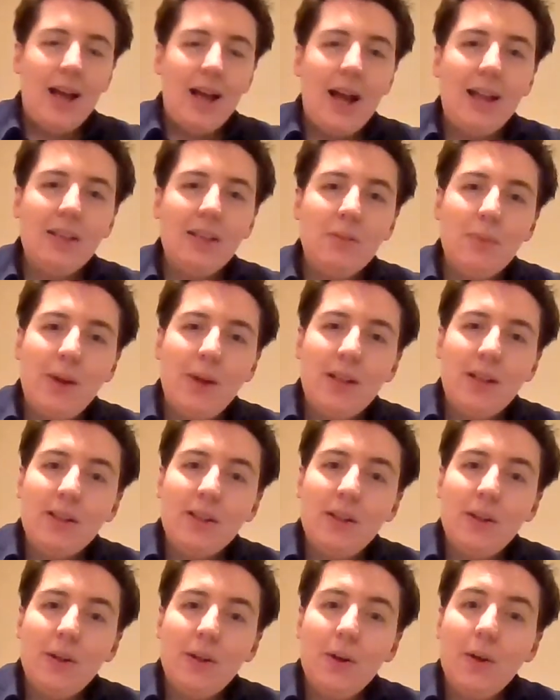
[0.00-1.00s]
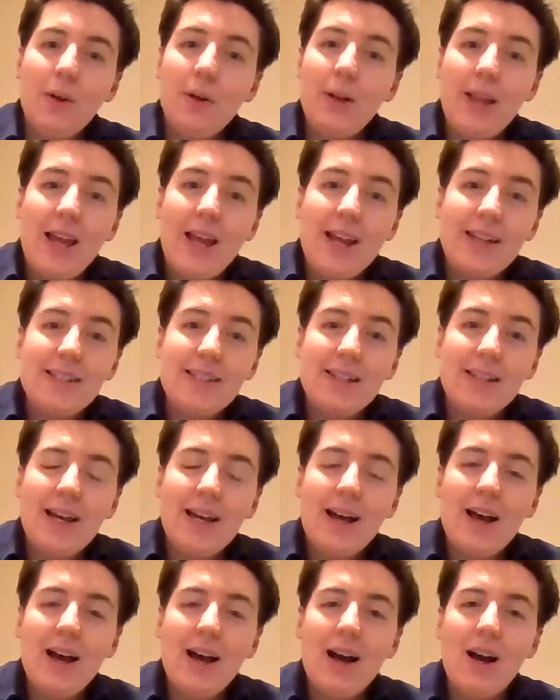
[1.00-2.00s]
And when you lay
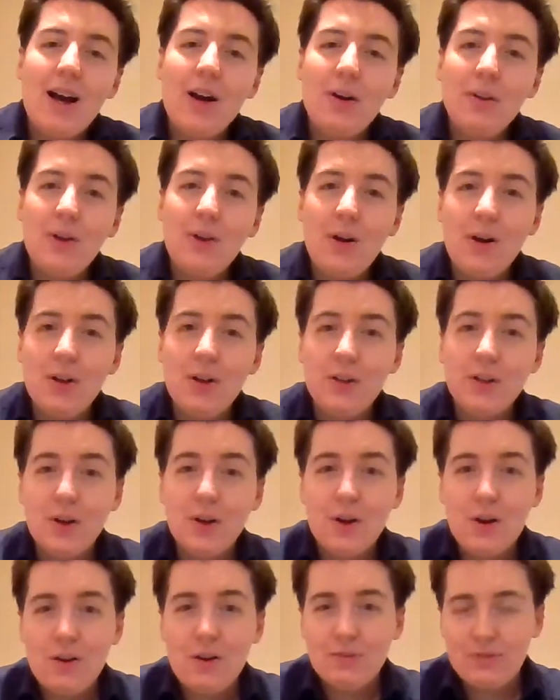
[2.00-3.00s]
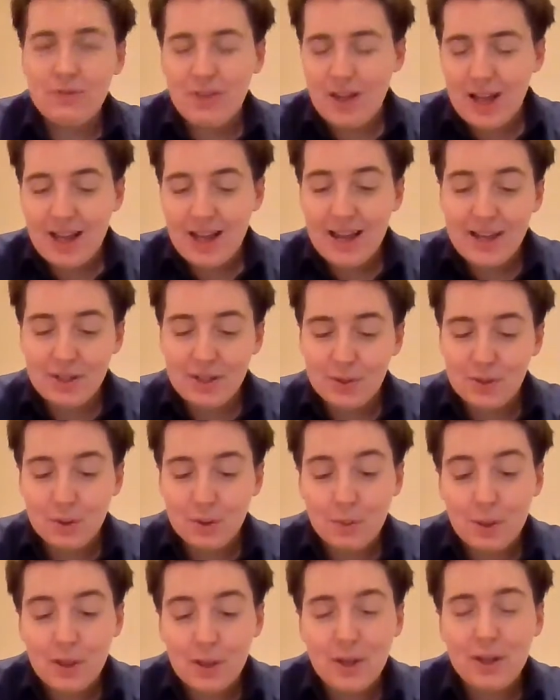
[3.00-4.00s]
down on your
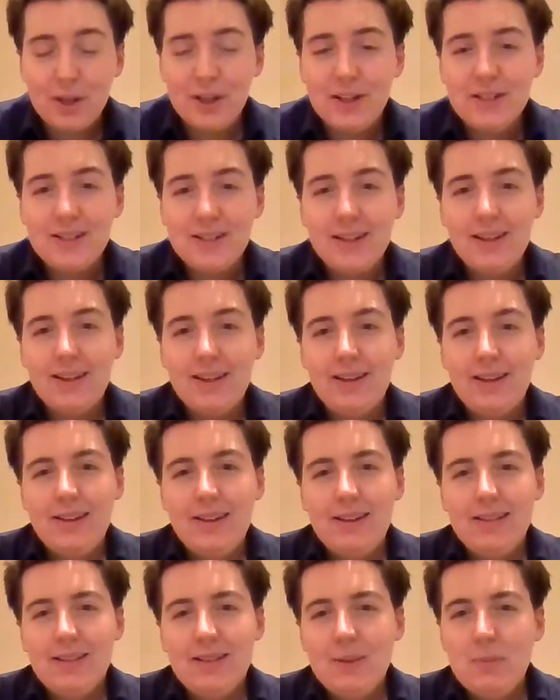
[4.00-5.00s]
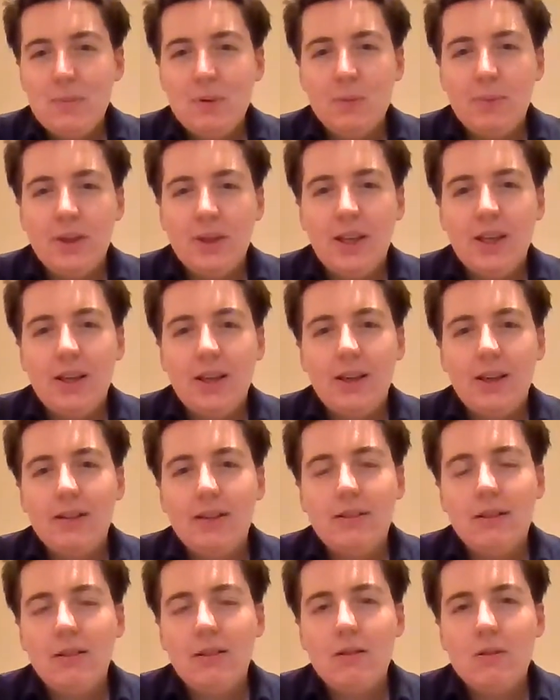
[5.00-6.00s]
final word, it will
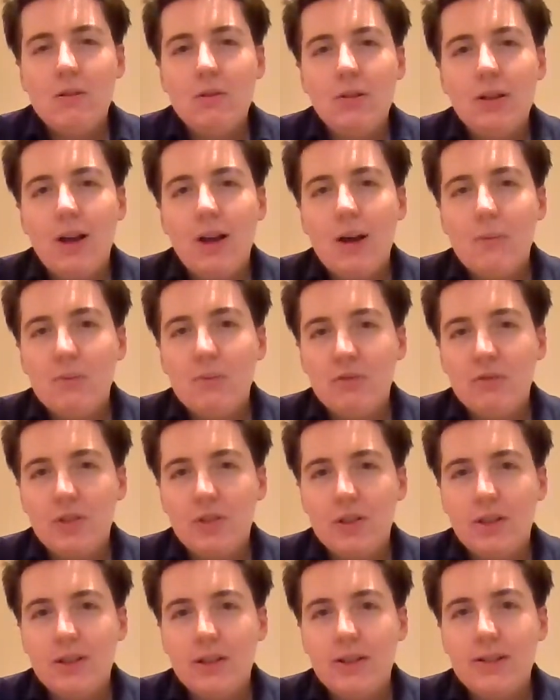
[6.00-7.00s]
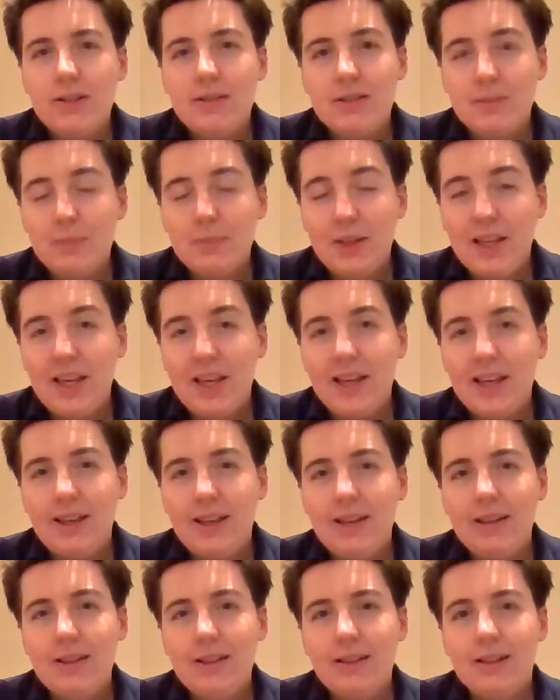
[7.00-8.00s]
be no comfort to
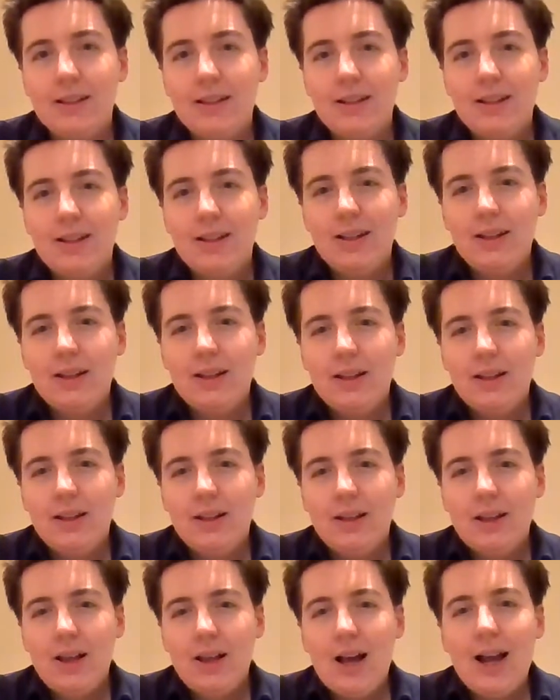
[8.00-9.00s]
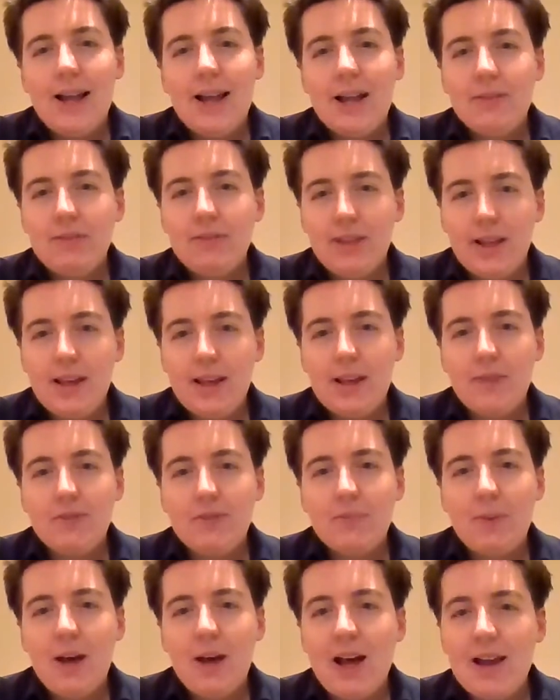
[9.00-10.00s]
me. I have
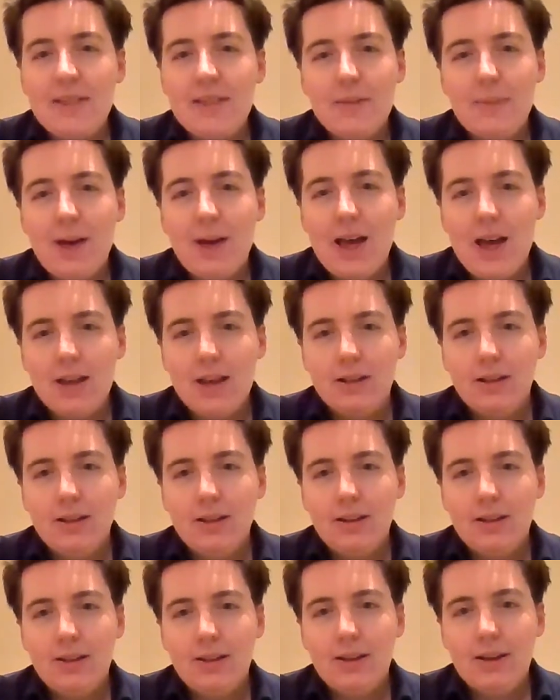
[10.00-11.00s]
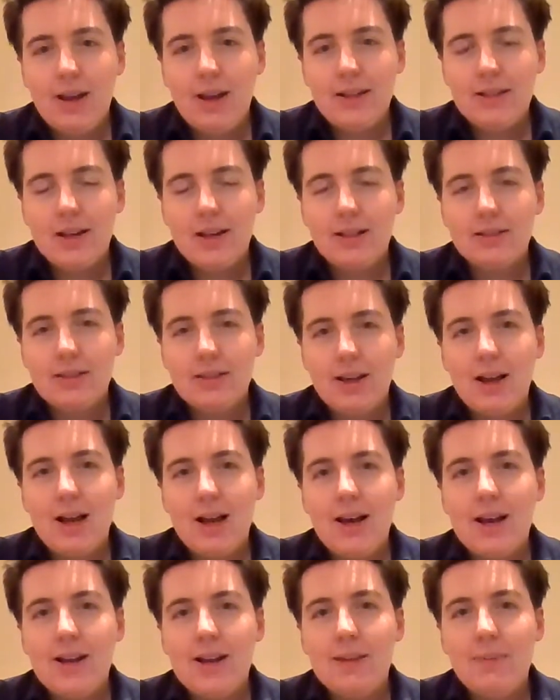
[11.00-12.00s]
lived by the pen, and I'll
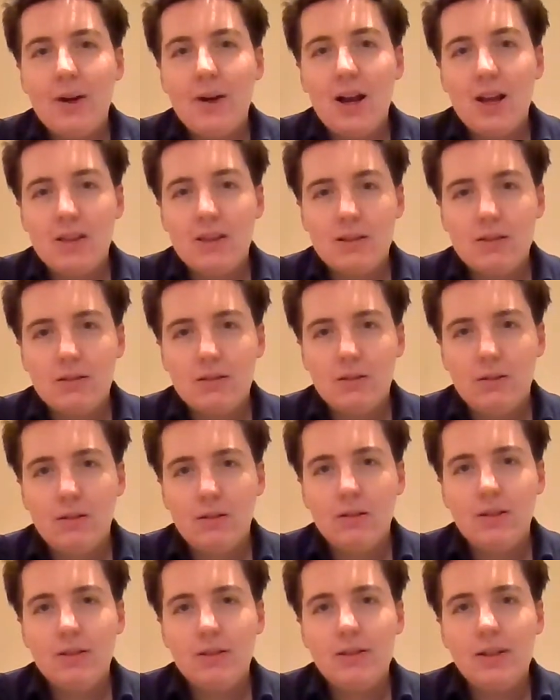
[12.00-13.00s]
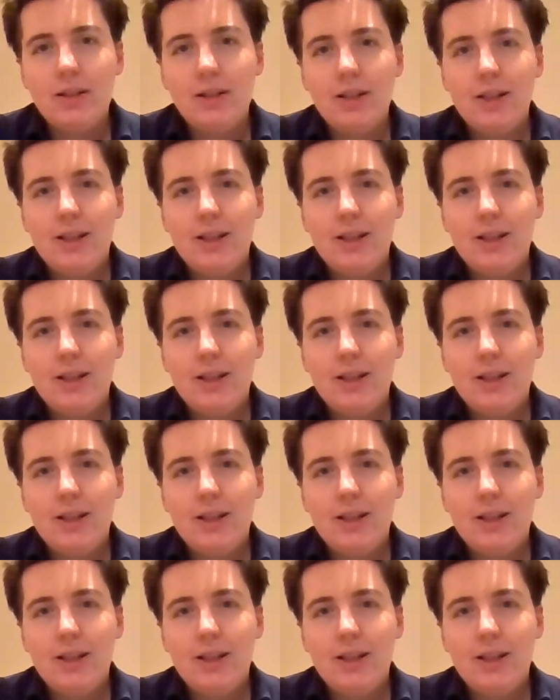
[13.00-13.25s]
die by the sword,